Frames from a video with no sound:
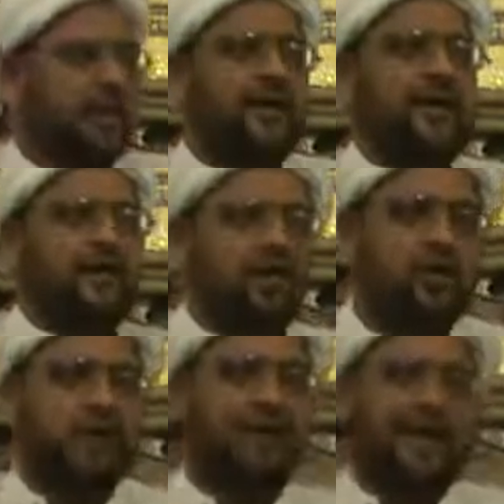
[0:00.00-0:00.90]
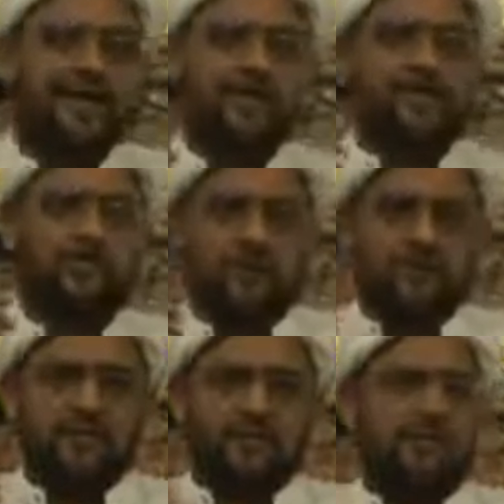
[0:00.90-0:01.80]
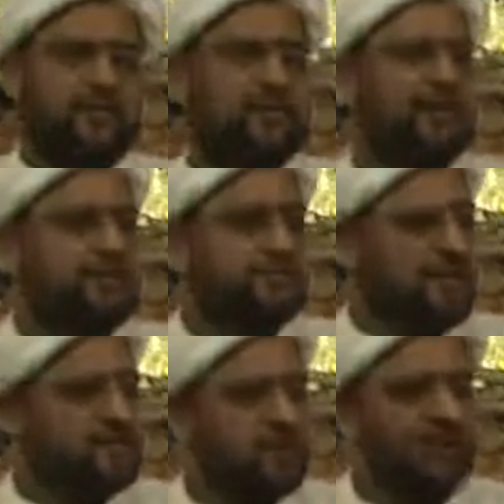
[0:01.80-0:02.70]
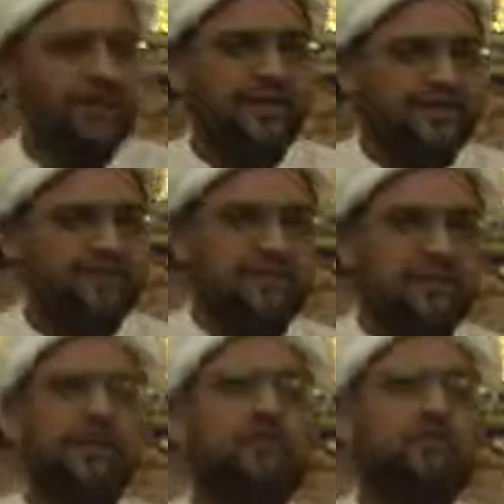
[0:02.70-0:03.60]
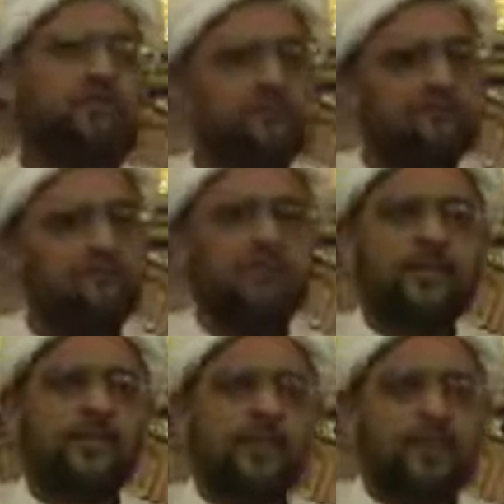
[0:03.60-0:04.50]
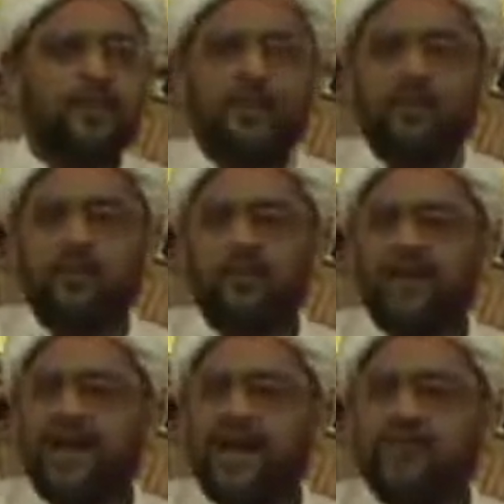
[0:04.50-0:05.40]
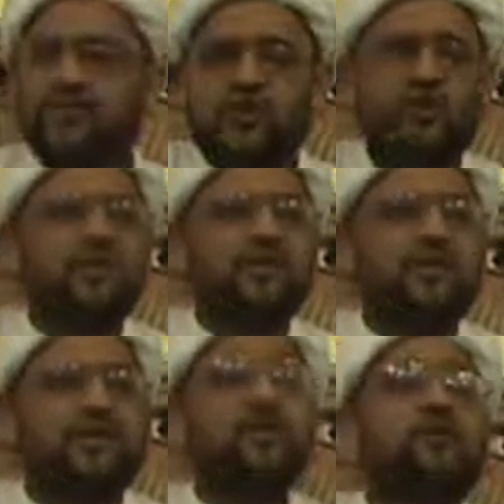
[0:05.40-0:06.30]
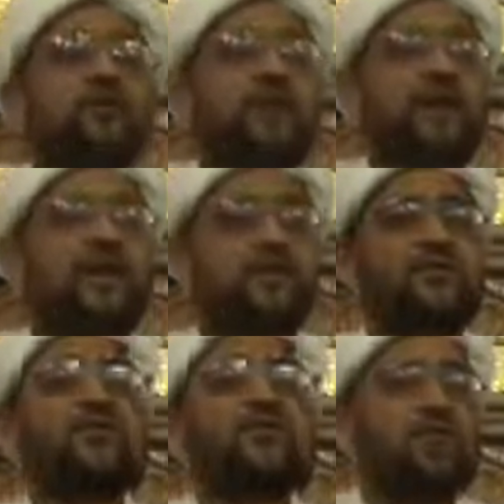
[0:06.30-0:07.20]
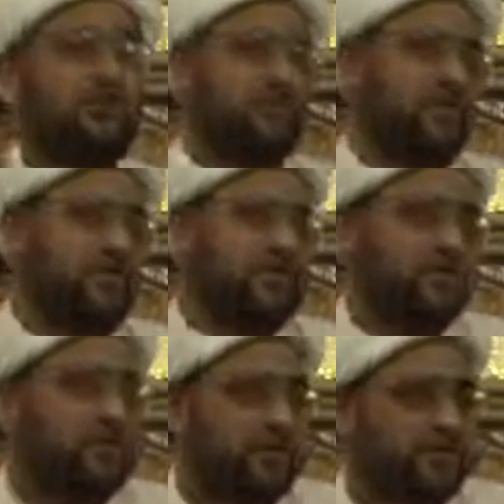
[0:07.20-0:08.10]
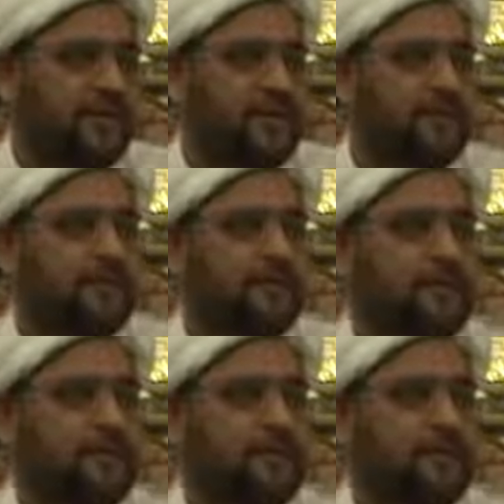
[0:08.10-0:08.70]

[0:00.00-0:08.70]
And they looked at her and they saw that she was so, she had so much enthusiasm when she talked about the Prophet.